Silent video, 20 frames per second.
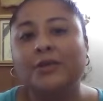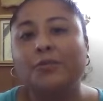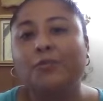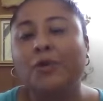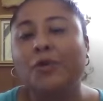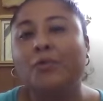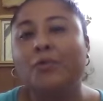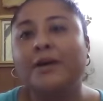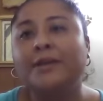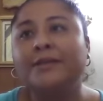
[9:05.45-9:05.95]

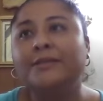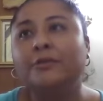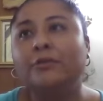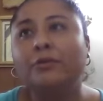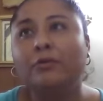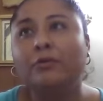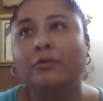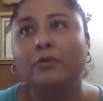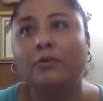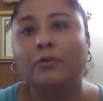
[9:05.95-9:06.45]
We want to
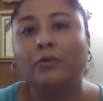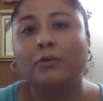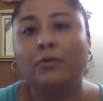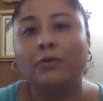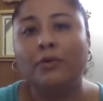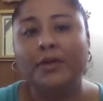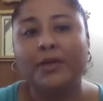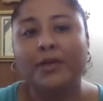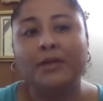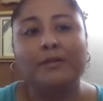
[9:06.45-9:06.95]

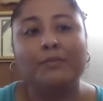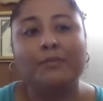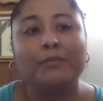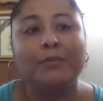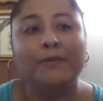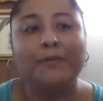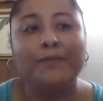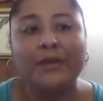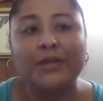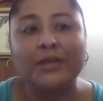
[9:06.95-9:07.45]
grow in the
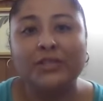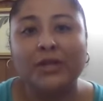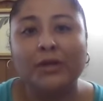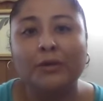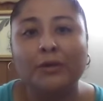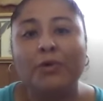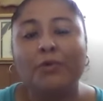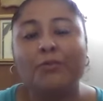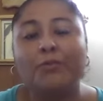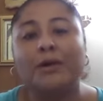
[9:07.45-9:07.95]

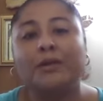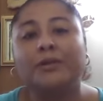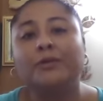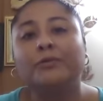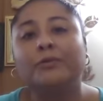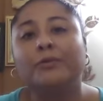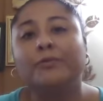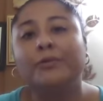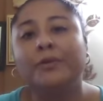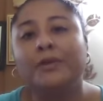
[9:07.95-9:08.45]
profession, we want
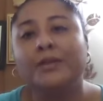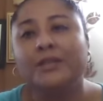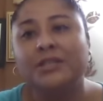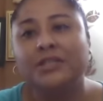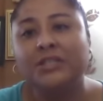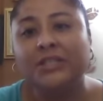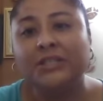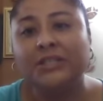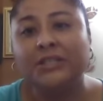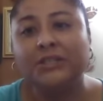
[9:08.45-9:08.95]
to grow with the
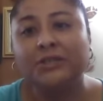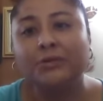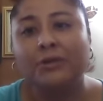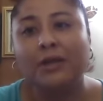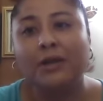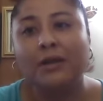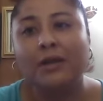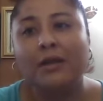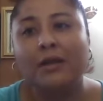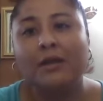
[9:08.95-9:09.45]

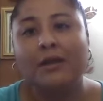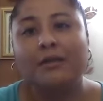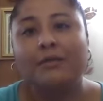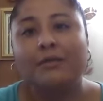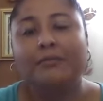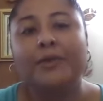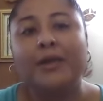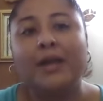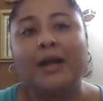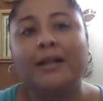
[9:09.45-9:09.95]
children,
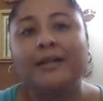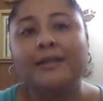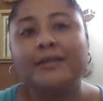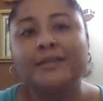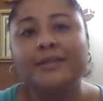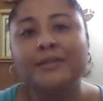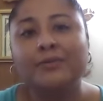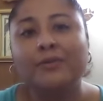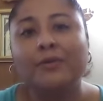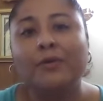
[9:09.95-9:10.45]
but
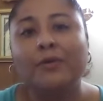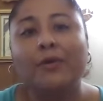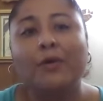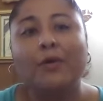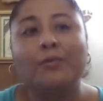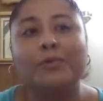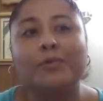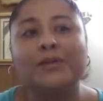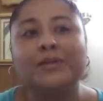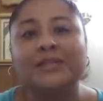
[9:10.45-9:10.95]
also
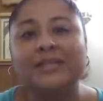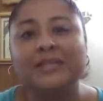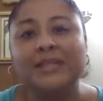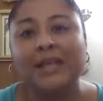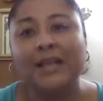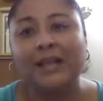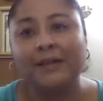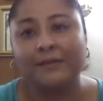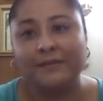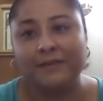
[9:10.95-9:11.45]

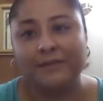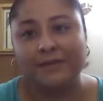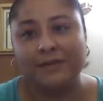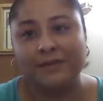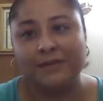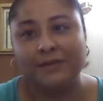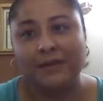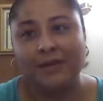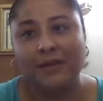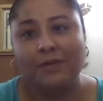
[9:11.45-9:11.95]

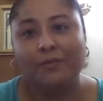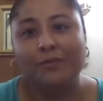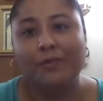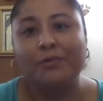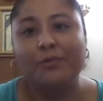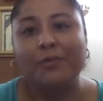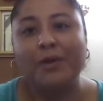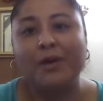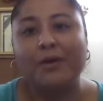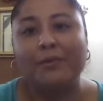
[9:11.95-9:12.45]
ourselves.
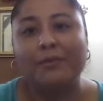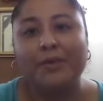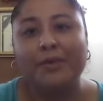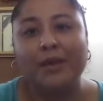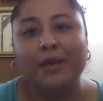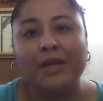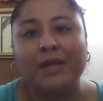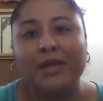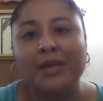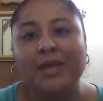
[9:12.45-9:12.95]
When we
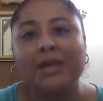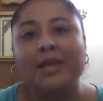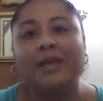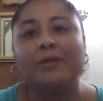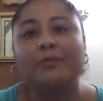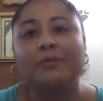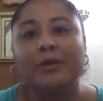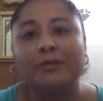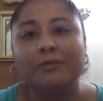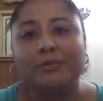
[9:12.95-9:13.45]

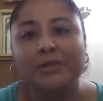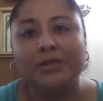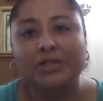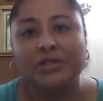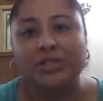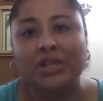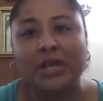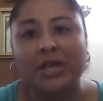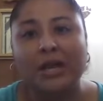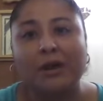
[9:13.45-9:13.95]
communicate, when we
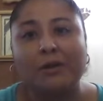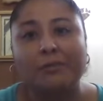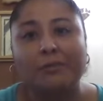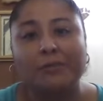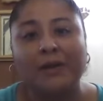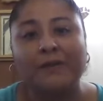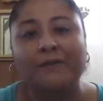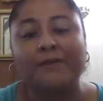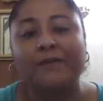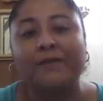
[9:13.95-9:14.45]
share, when
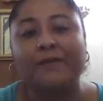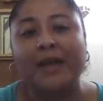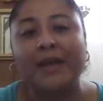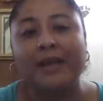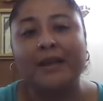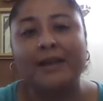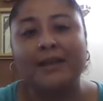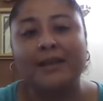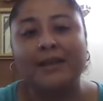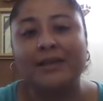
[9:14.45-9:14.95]
we
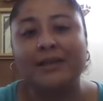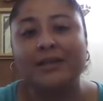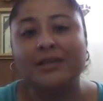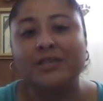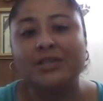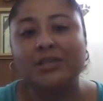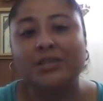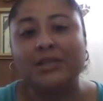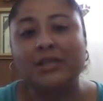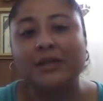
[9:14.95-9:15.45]
find that
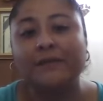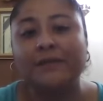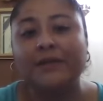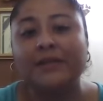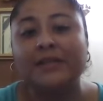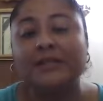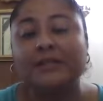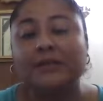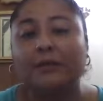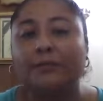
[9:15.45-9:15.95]
initiative,
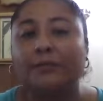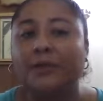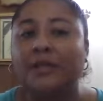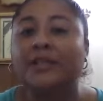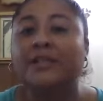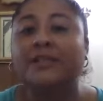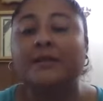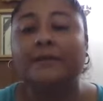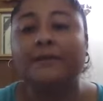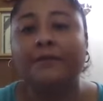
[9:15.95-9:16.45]
it's
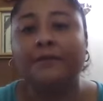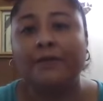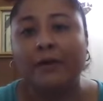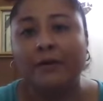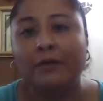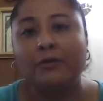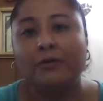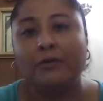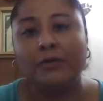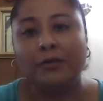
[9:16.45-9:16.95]
a
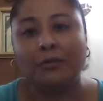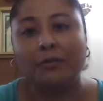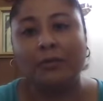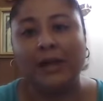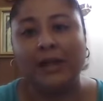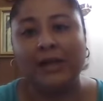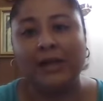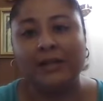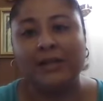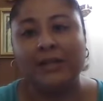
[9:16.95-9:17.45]
very good
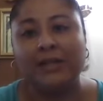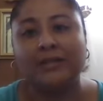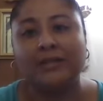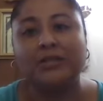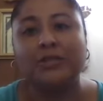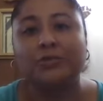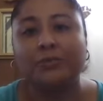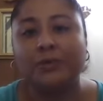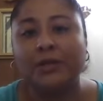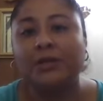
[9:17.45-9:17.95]
quality
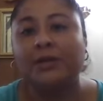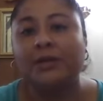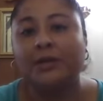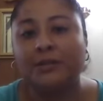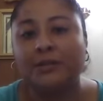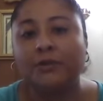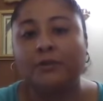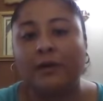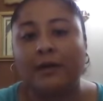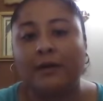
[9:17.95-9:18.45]
and trait
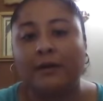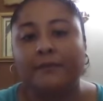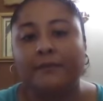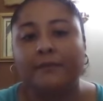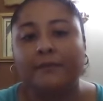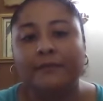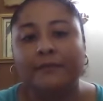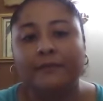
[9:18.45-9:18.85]
that you have.